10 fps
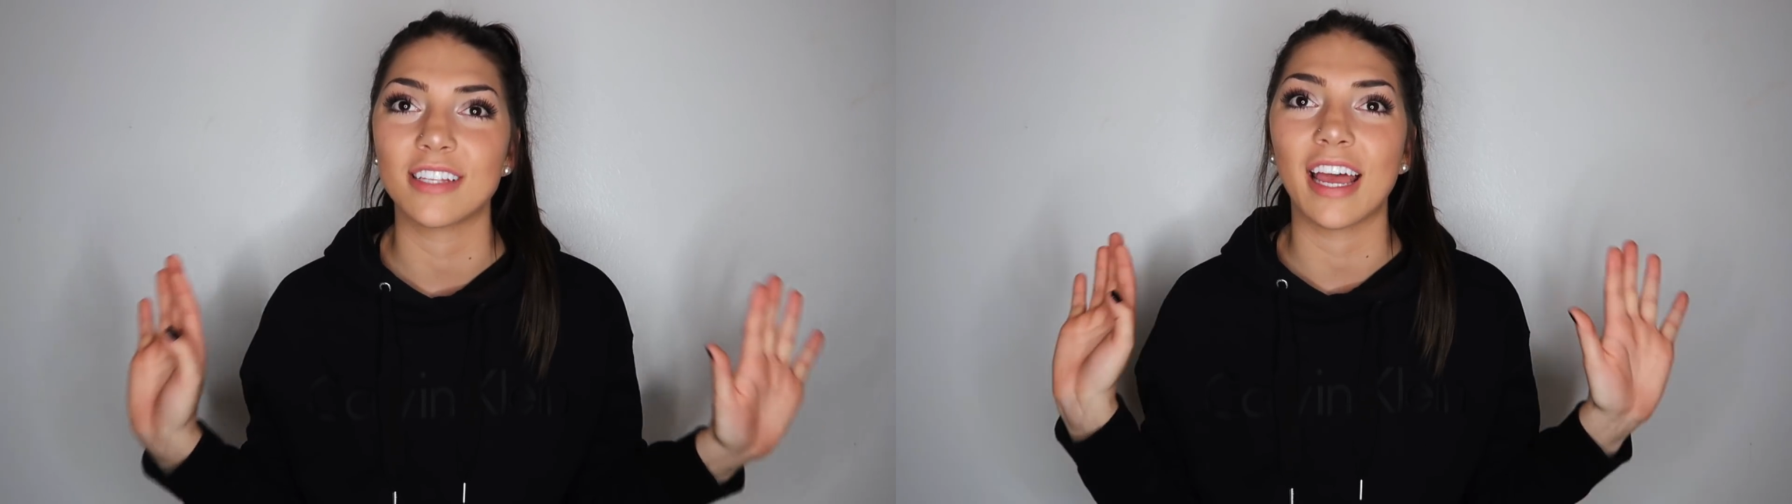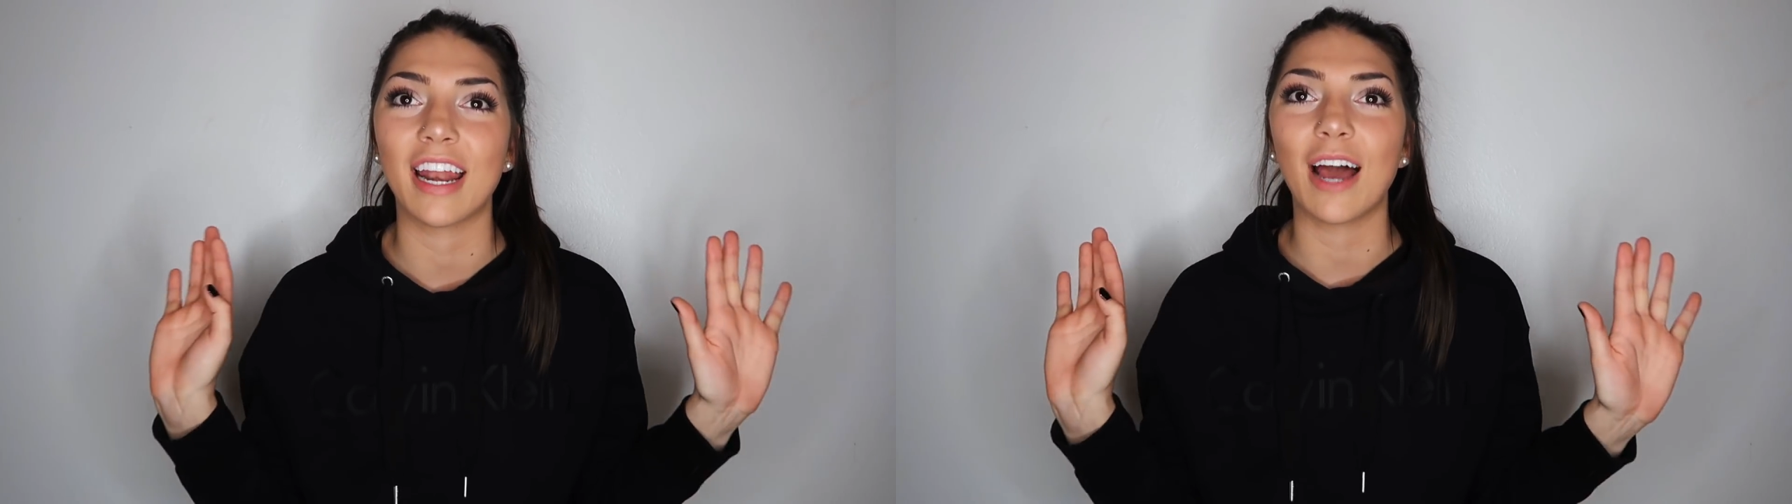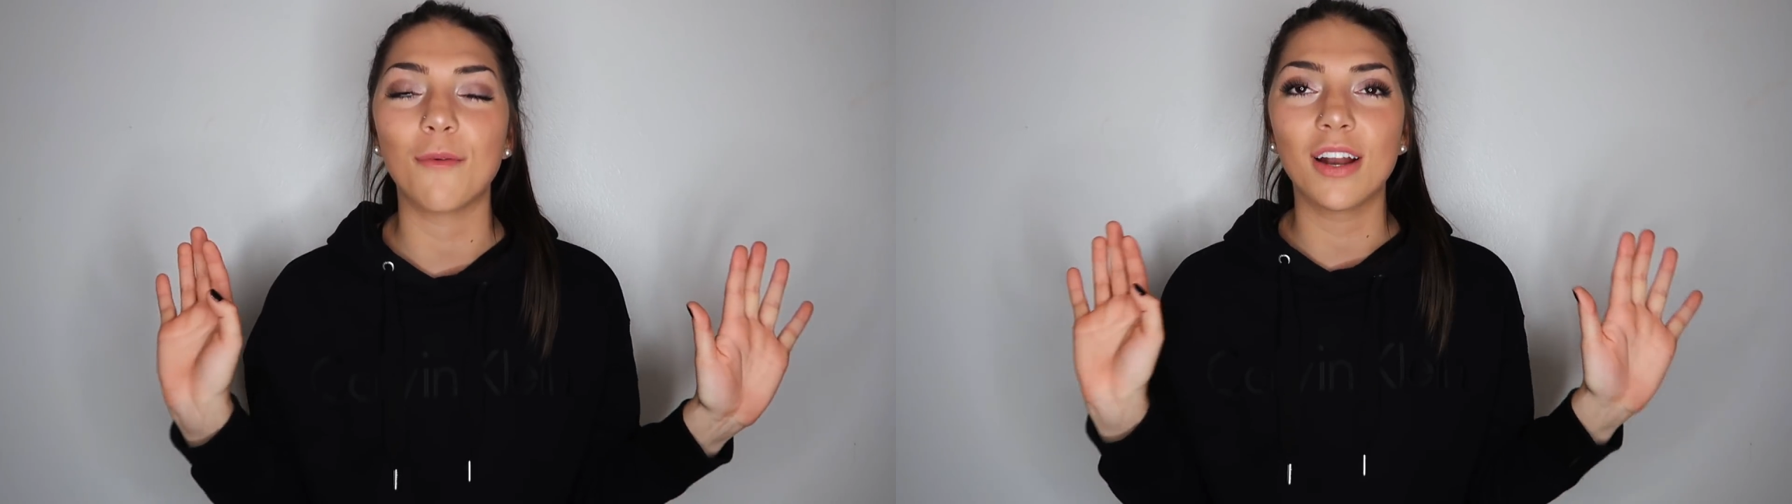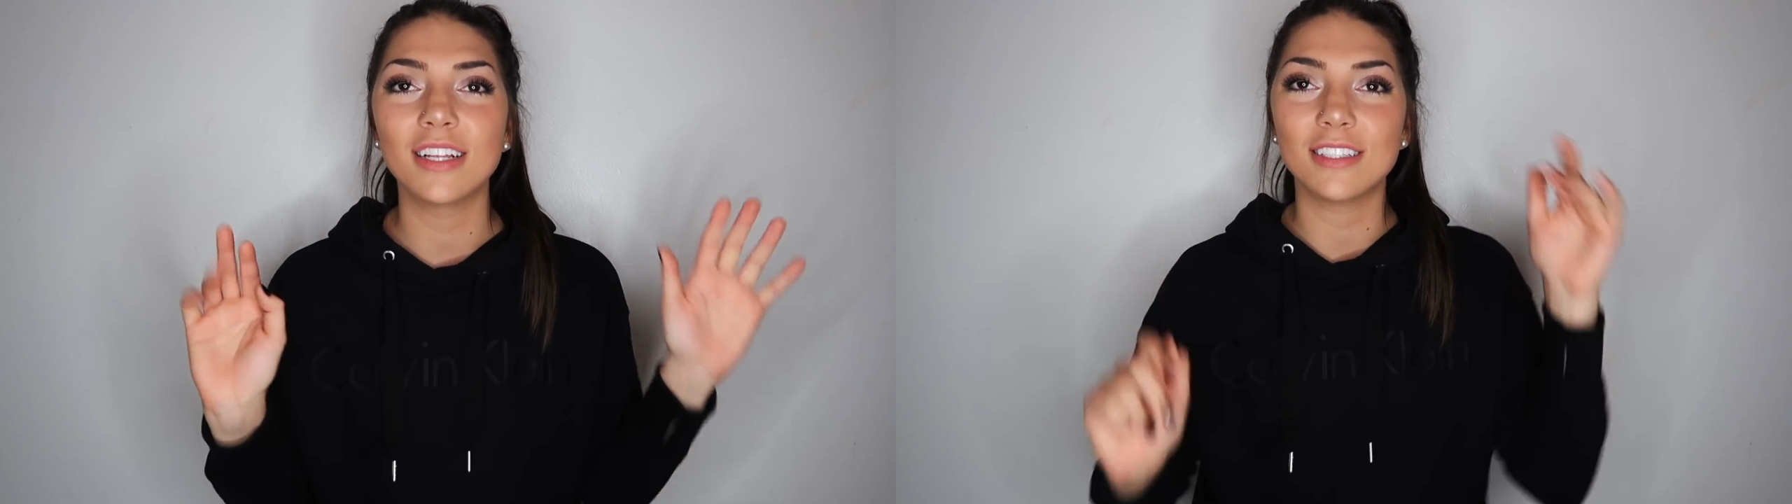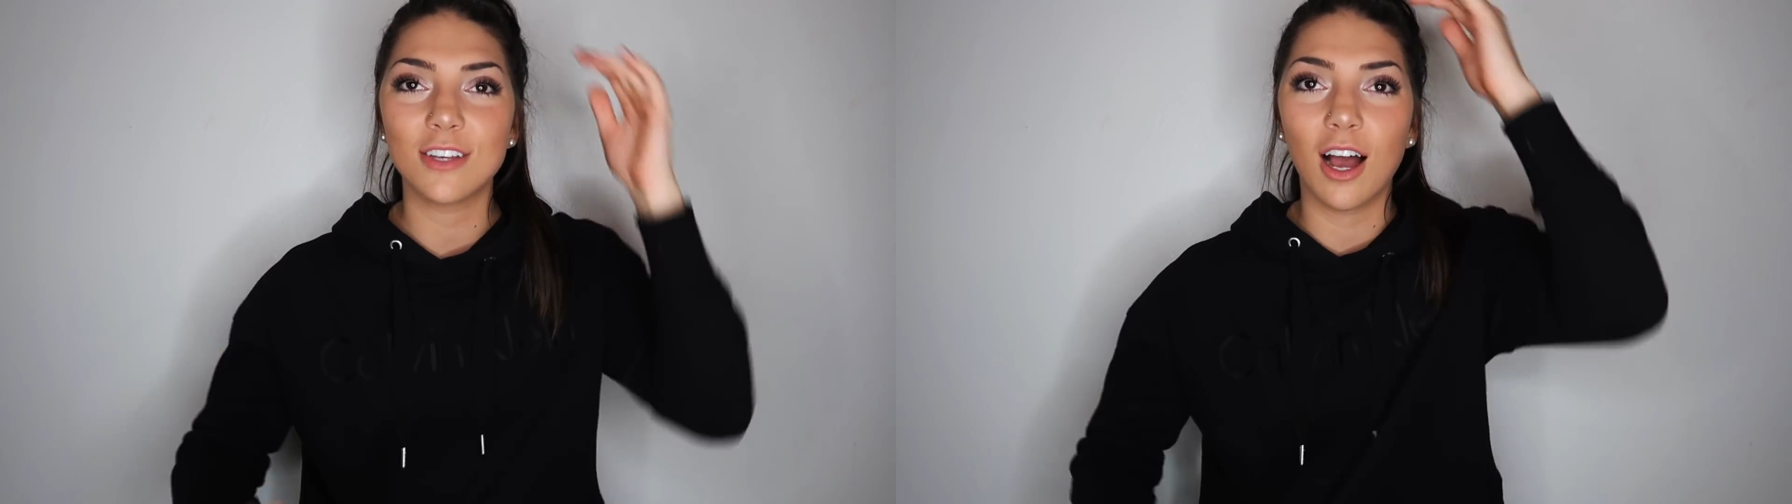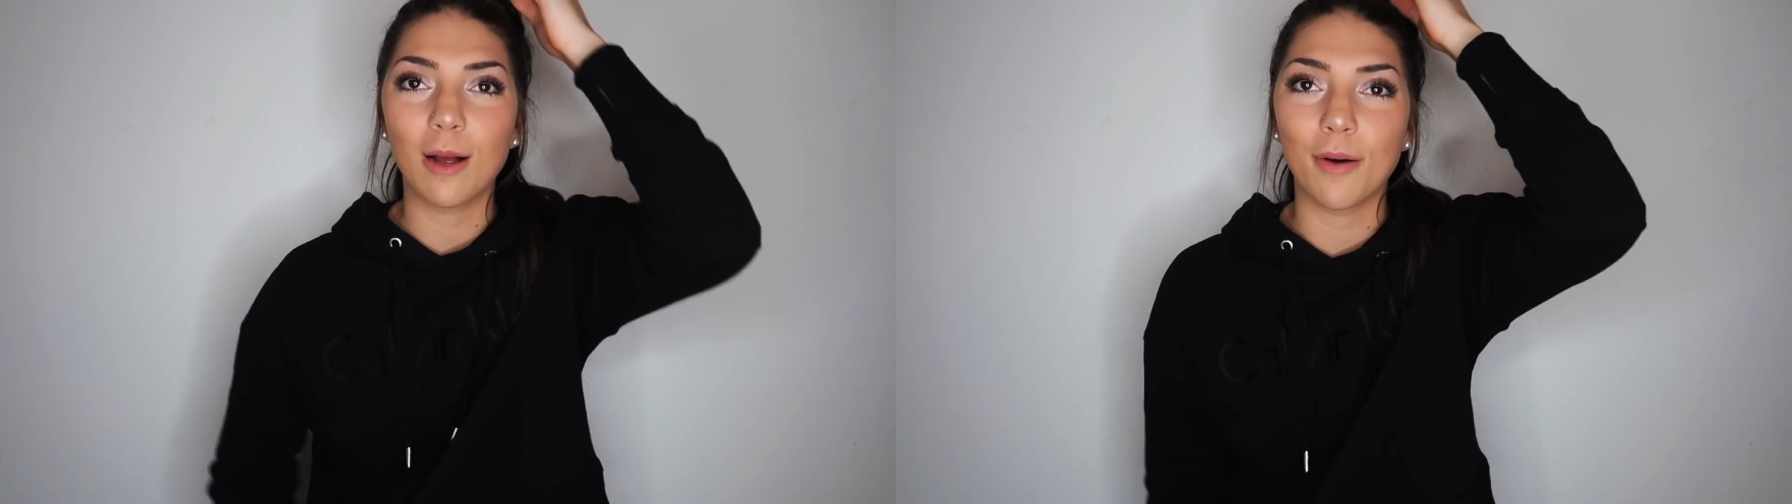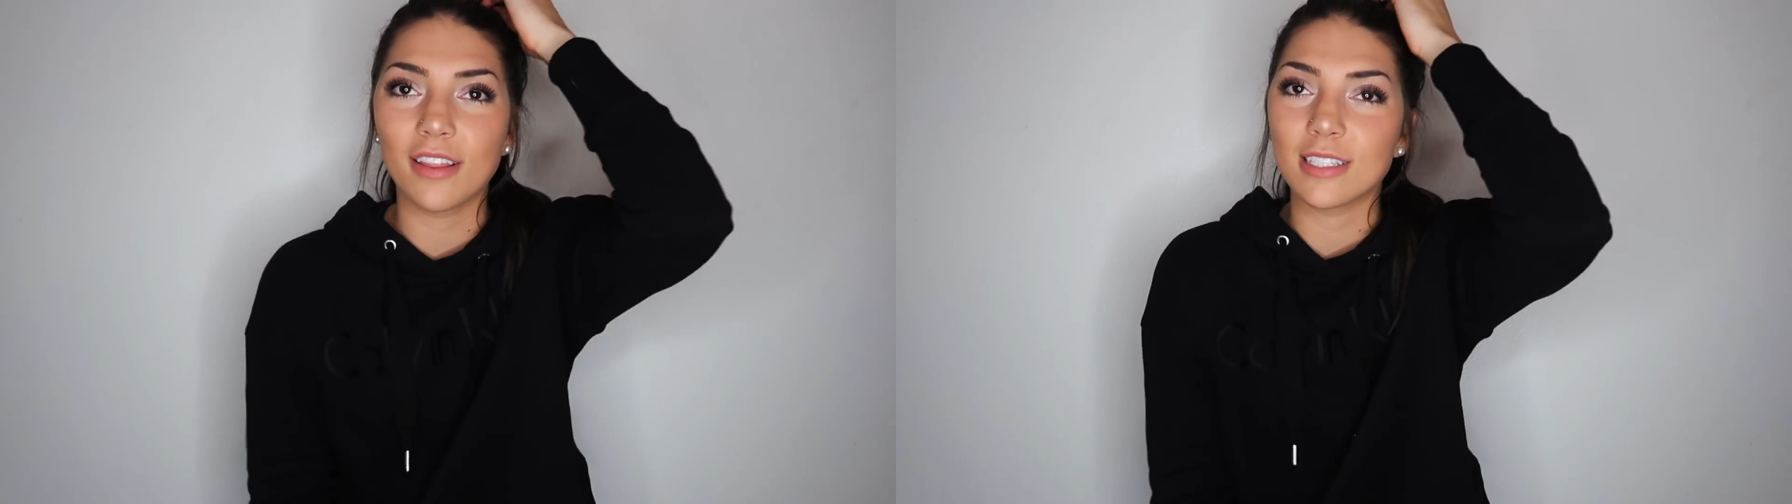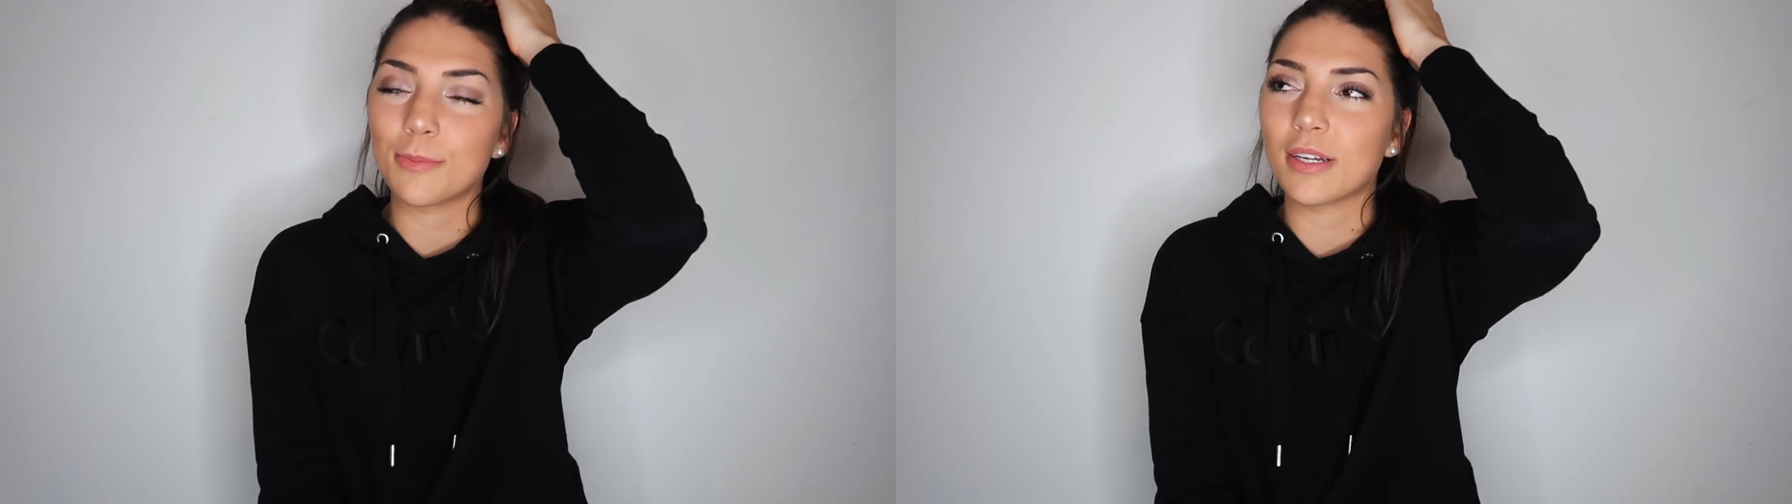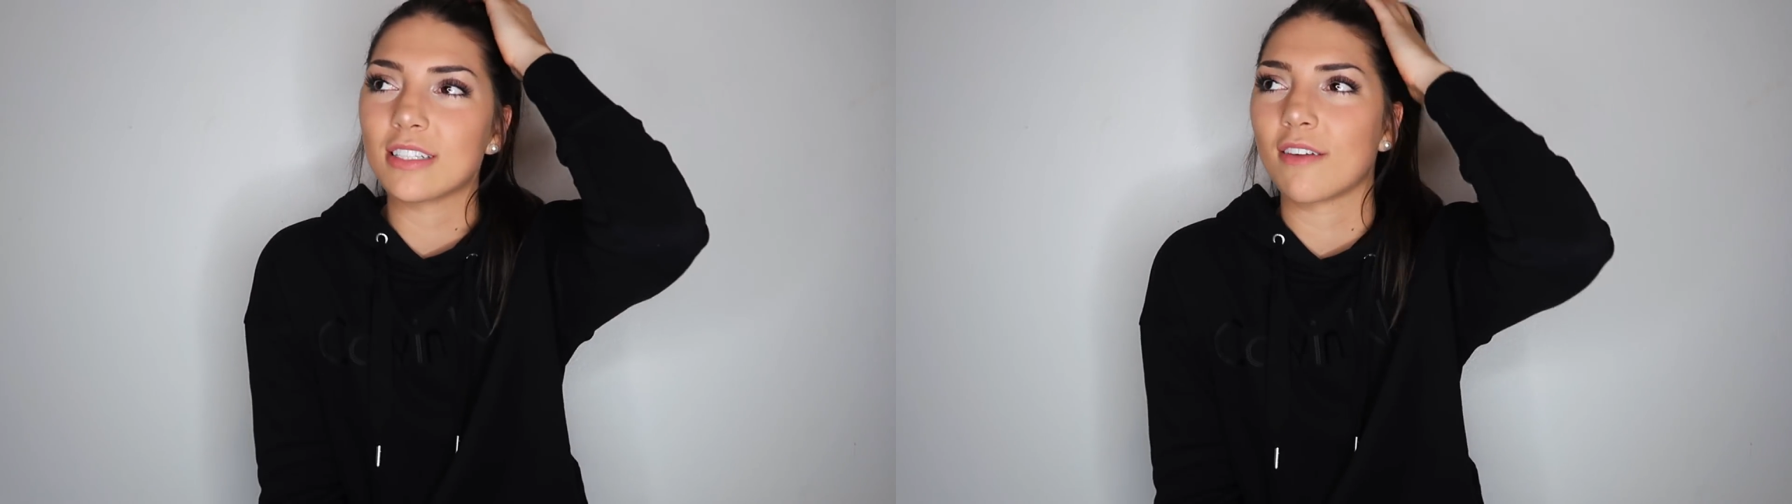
And I wanted to talk about this because